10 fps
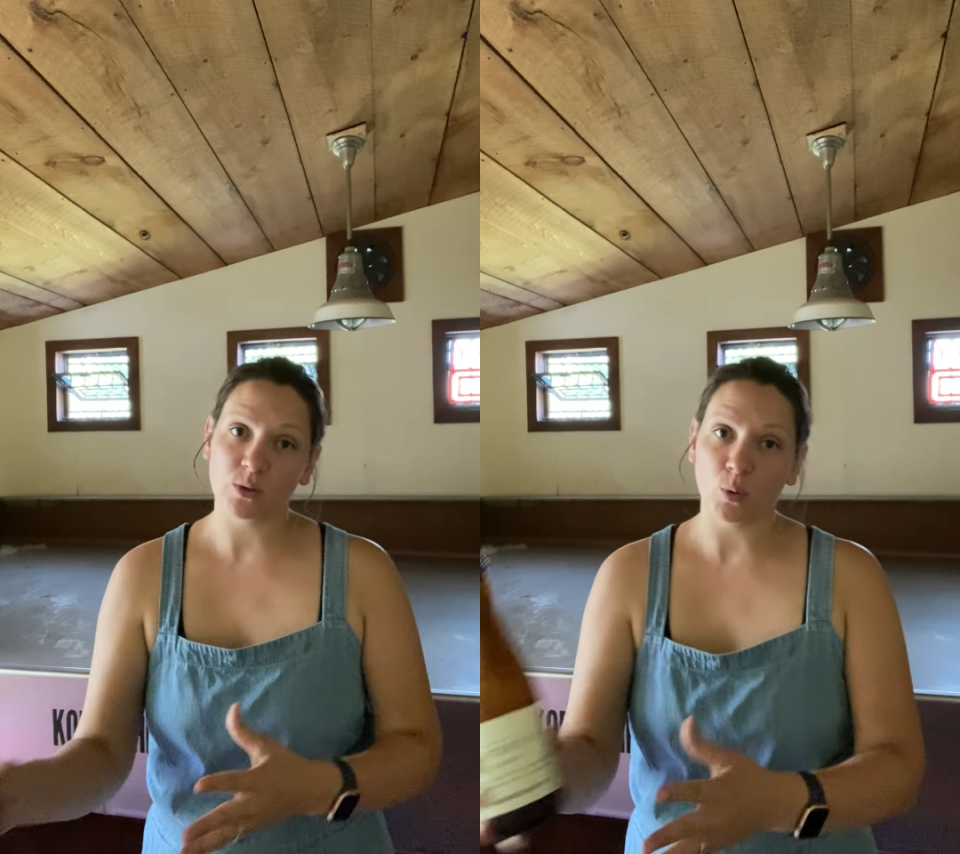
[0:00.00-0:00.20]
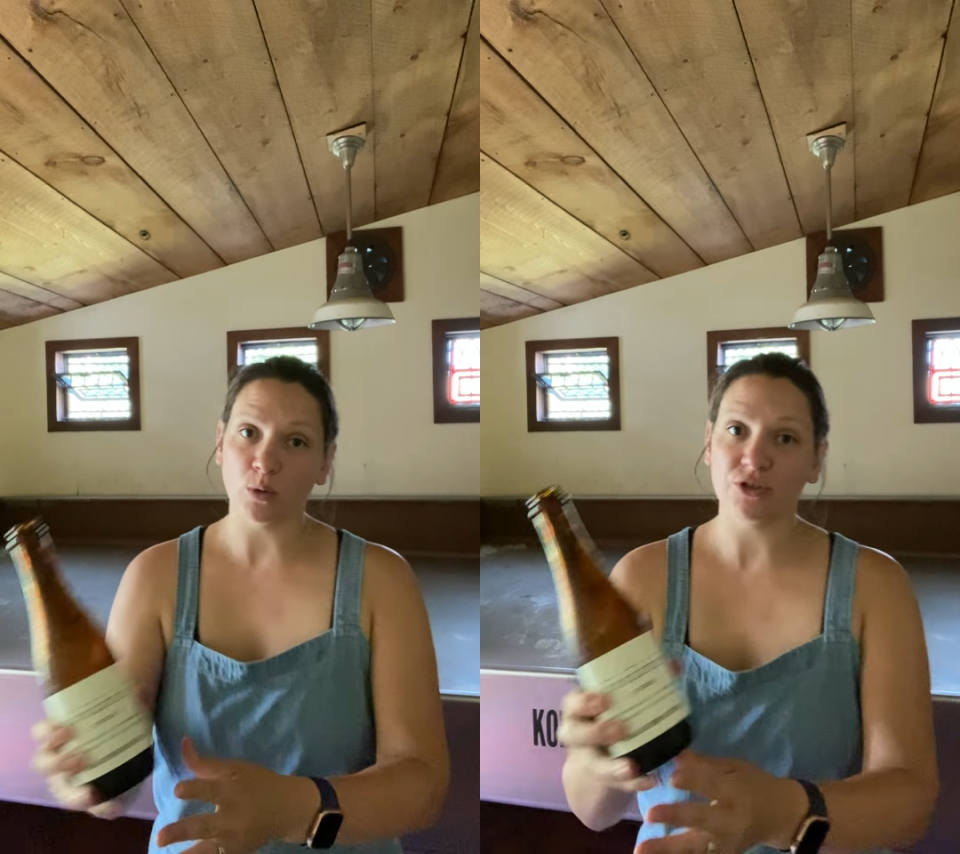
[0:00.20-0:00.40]

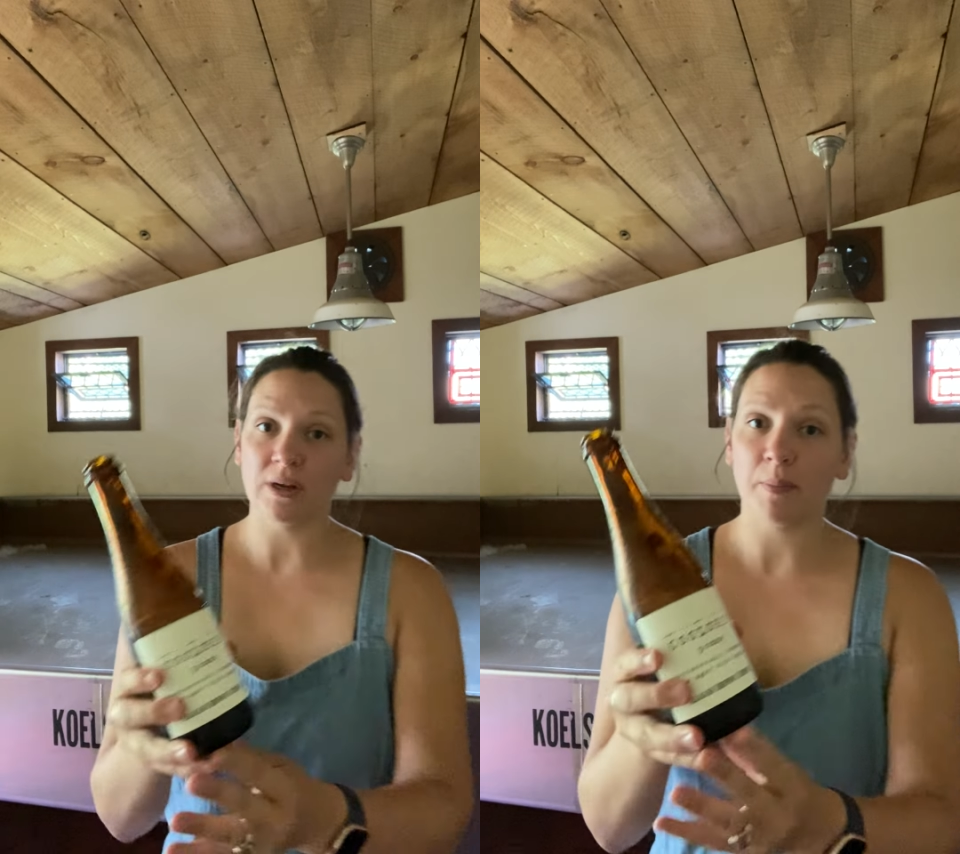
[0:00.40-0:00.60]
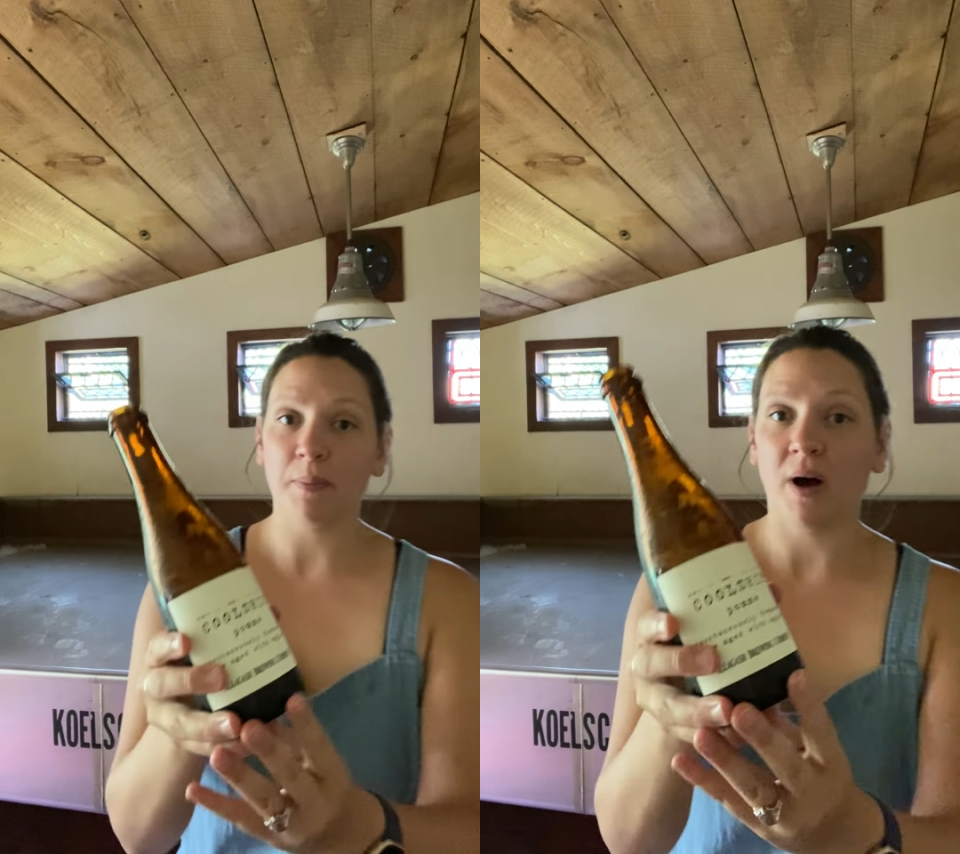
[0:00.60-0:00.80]

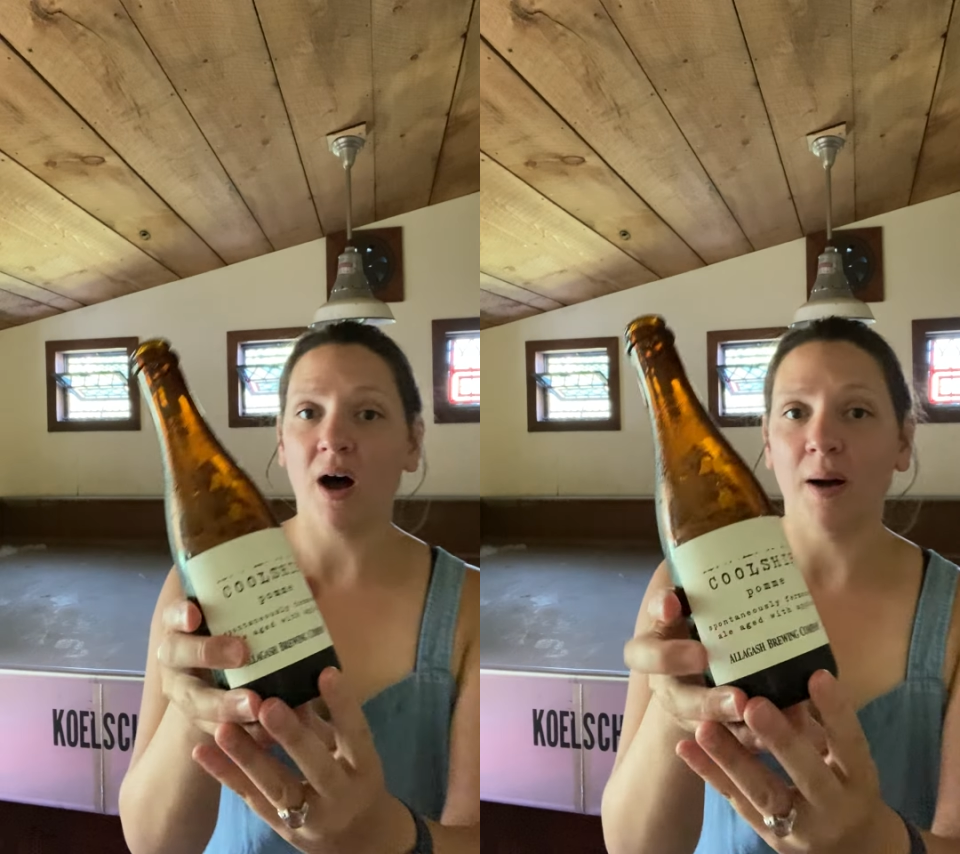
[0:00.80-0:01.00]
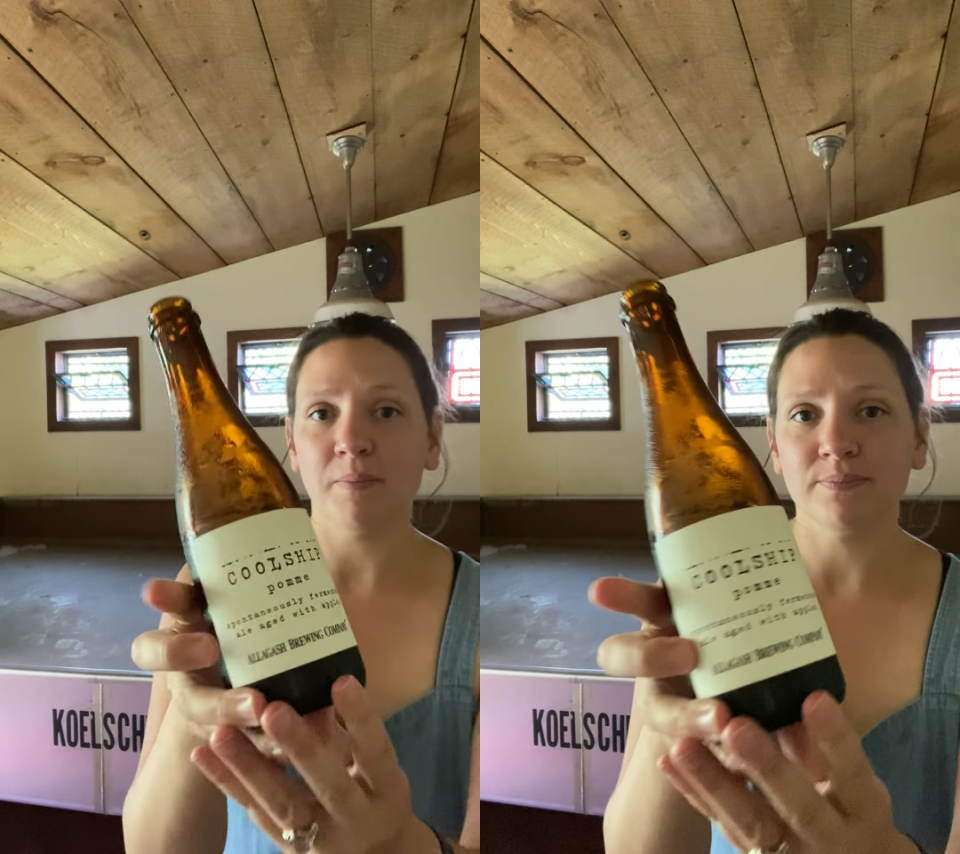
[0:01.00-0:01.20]
Coolship
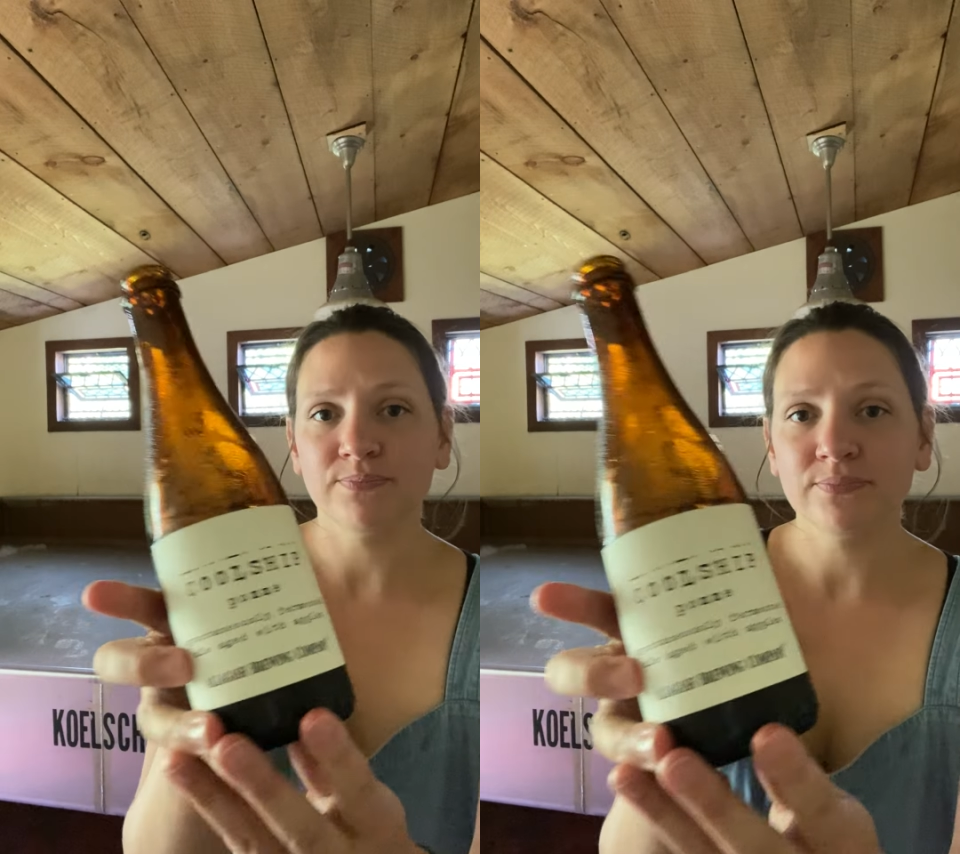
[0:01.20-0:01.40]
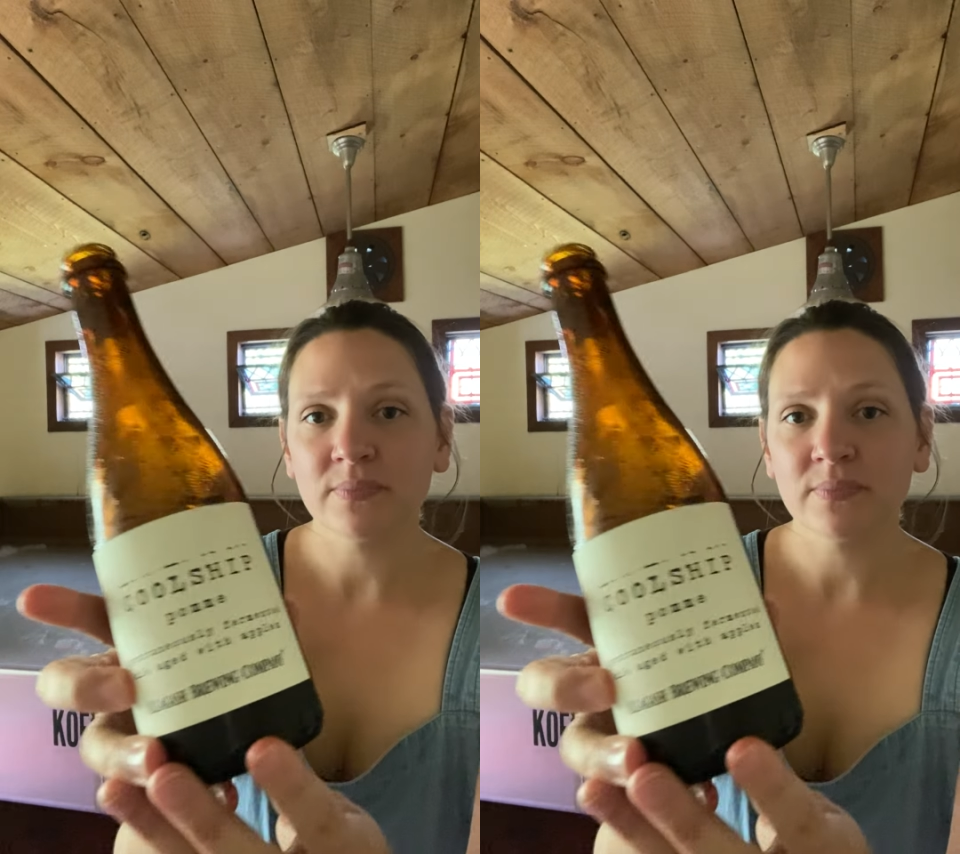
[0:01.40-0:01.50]
Pomme.